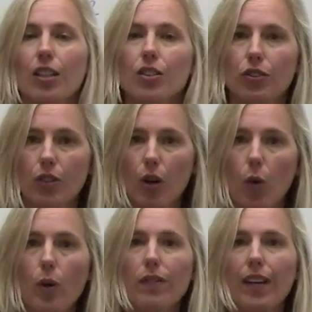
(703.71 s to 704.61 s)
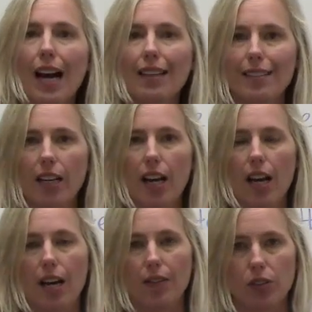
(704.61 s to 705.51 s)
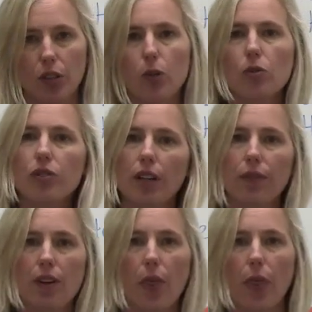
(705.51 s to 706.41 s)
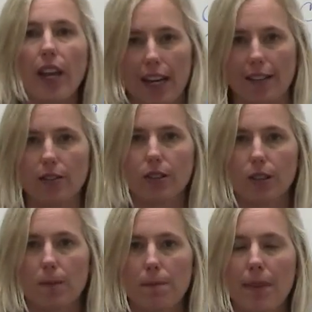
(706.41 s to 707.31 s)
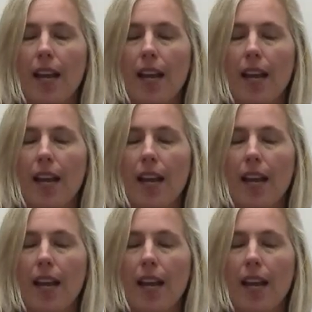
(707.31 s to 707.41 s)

So we've got to have two different things,